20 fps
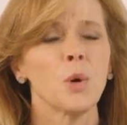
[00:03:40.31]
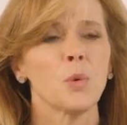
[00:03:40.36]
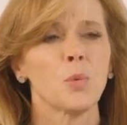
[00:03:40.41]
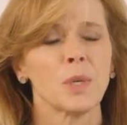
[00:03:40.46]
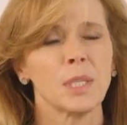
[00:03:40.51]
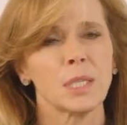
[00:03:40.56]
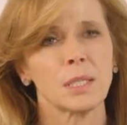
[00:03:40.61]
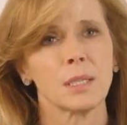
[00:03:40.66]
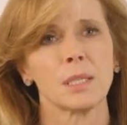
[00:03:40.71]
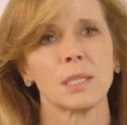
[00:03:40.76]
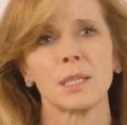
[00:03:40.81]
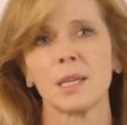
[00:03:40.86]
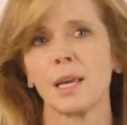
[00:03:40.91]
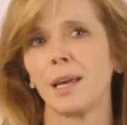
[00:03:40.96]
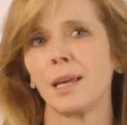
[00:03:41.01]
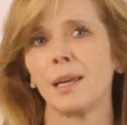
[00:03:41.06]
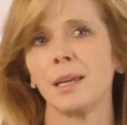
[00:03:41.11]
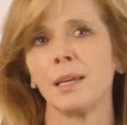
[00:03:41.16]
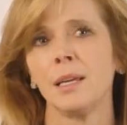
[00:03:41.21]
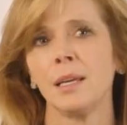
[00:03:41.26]
was to
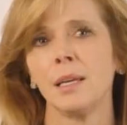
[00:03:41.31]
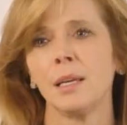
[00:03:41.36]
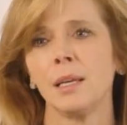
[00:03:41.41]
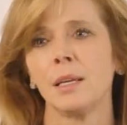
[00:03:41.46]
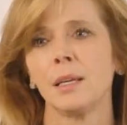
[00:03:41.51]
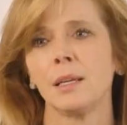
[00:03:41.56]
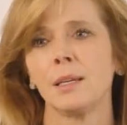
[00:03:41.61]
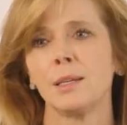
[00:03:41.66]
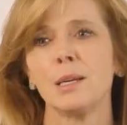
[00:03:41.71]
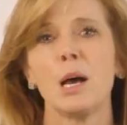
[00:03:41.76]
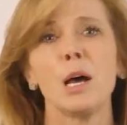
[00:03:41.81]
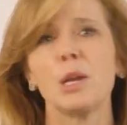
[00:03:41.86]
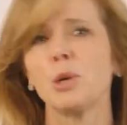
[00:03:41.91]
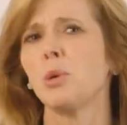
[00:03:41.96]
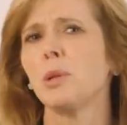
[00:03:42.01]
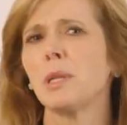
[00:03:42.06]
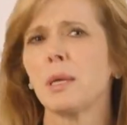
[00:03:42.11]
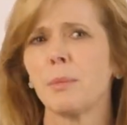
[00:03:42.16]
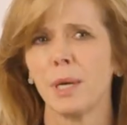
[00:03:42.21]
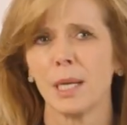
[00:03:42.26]
say, not
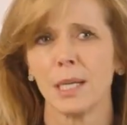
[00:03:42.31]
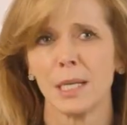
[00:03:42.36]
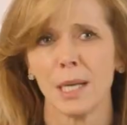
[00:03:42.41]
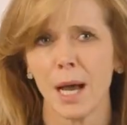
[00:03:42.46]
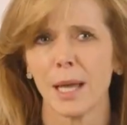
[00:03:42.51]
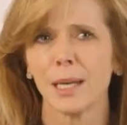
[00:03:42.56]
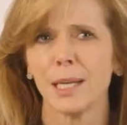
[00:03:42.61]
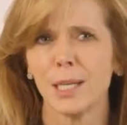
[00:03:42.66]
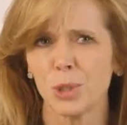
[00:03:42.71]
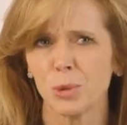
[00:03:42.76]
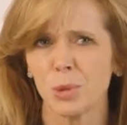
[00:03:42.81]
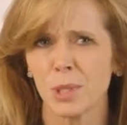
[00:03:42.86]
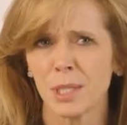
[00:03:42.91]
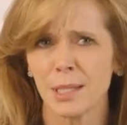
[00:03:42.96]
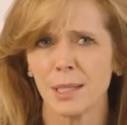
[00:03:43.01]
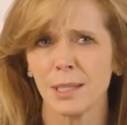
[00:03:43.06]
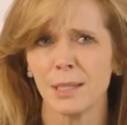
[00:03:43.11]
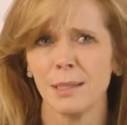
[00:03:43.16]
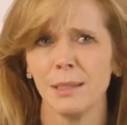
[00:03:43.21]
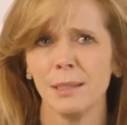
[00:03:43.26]
only am I not
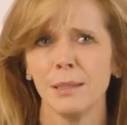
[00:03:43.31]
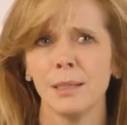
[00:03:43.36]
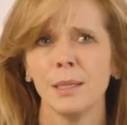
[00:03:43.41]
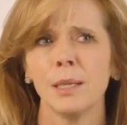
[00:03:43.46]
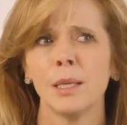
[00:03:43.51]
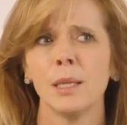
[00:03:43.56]
interested,